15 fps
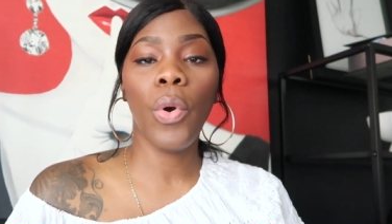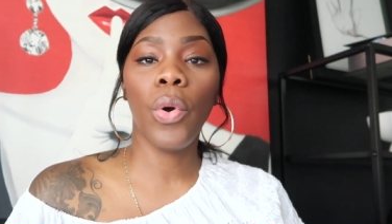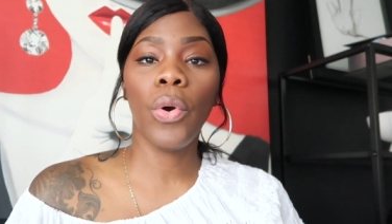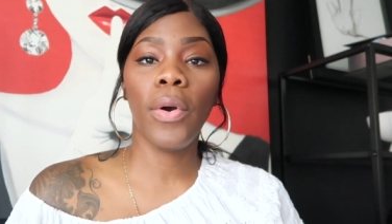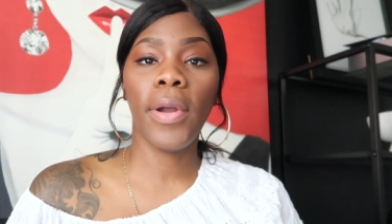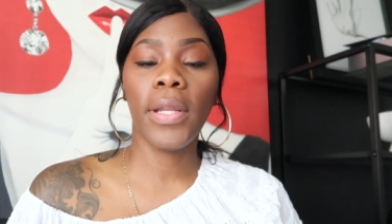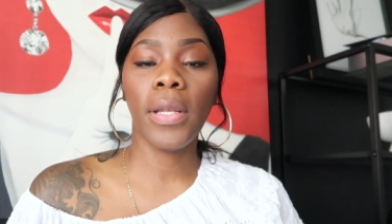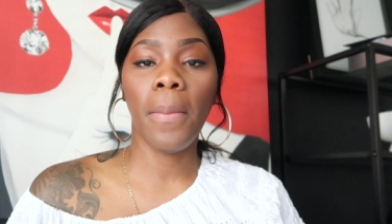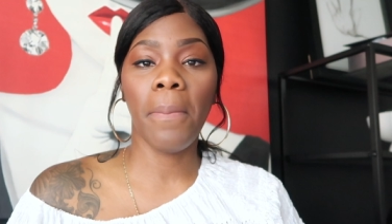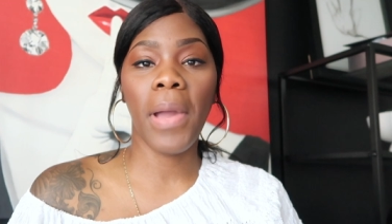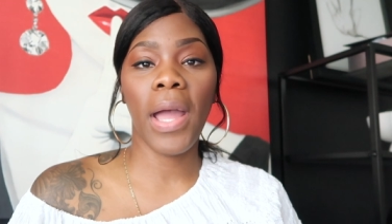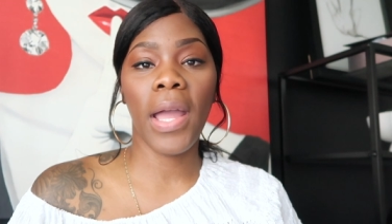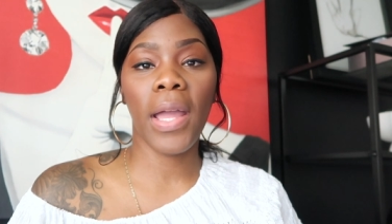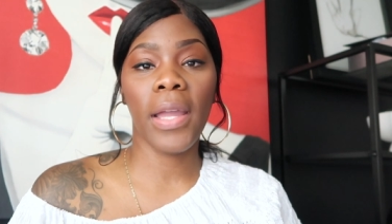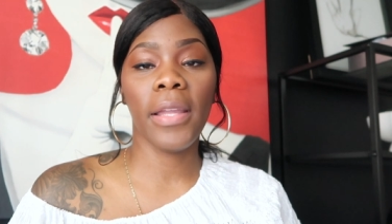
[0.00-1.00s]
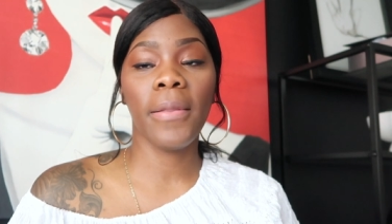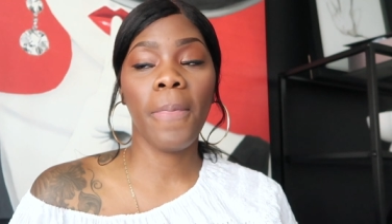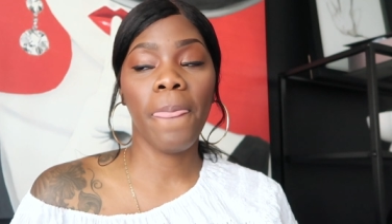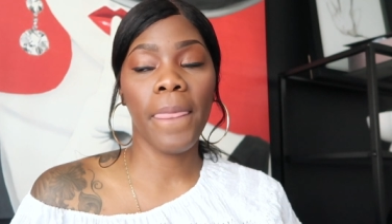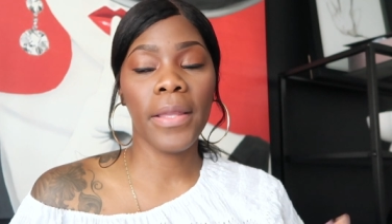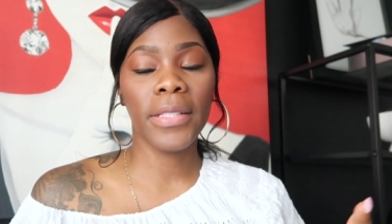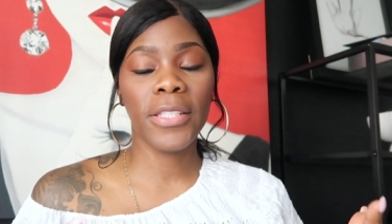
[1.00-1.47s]
on my
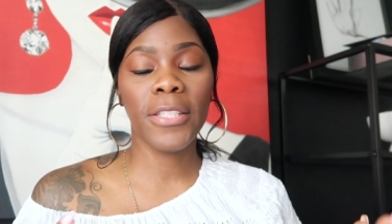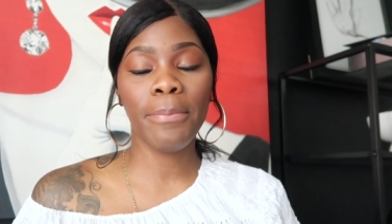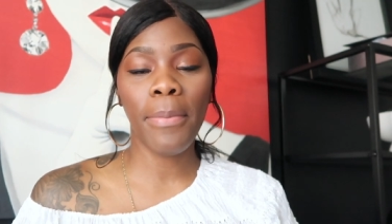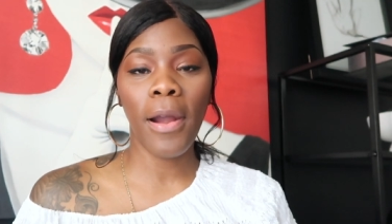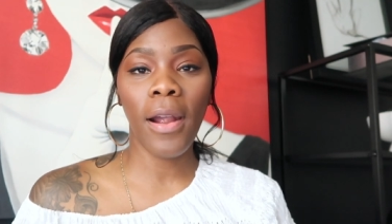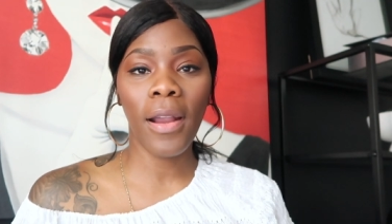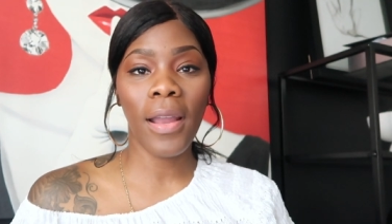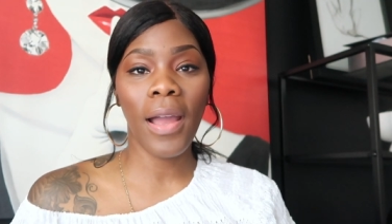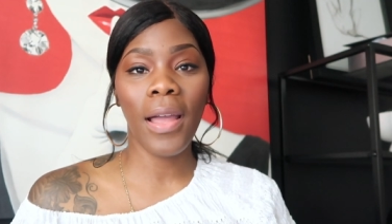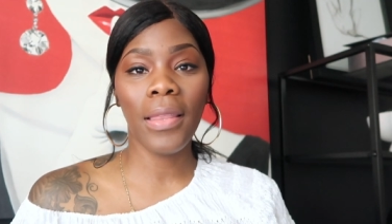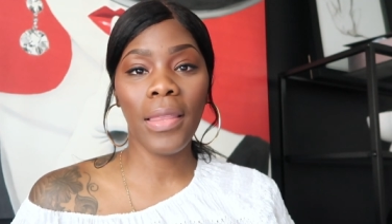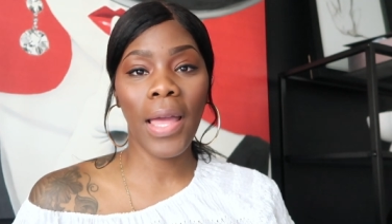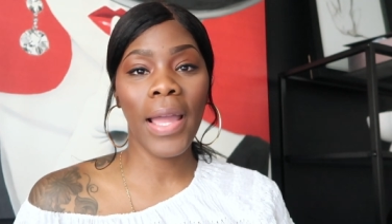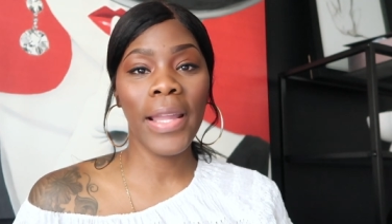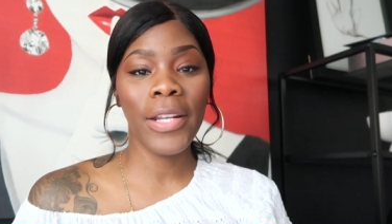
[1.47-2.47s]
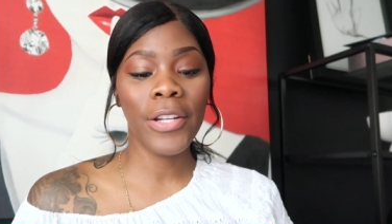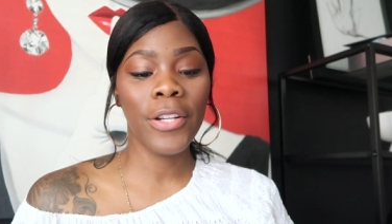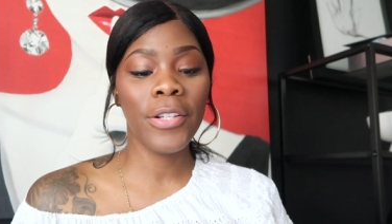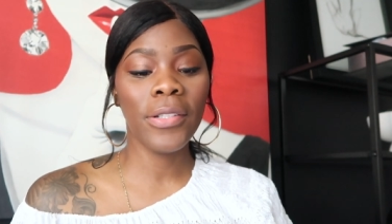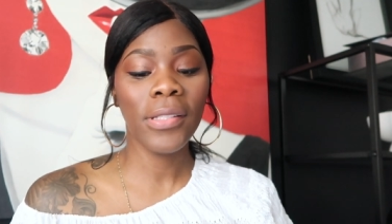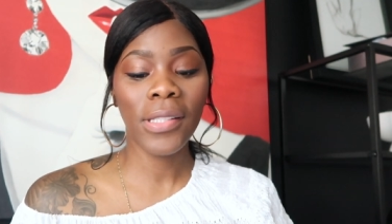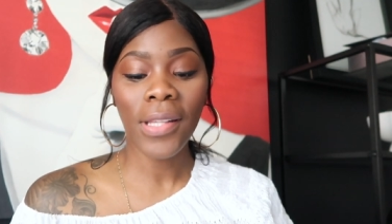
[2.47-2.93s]
Spark
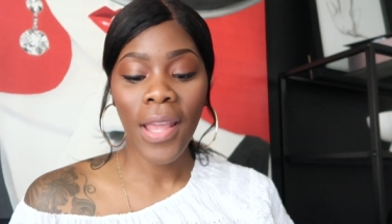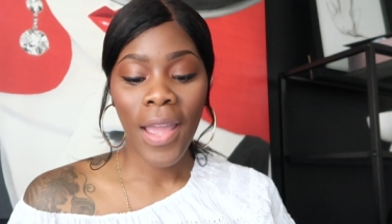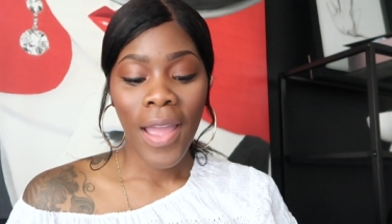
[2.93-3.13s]
aligners.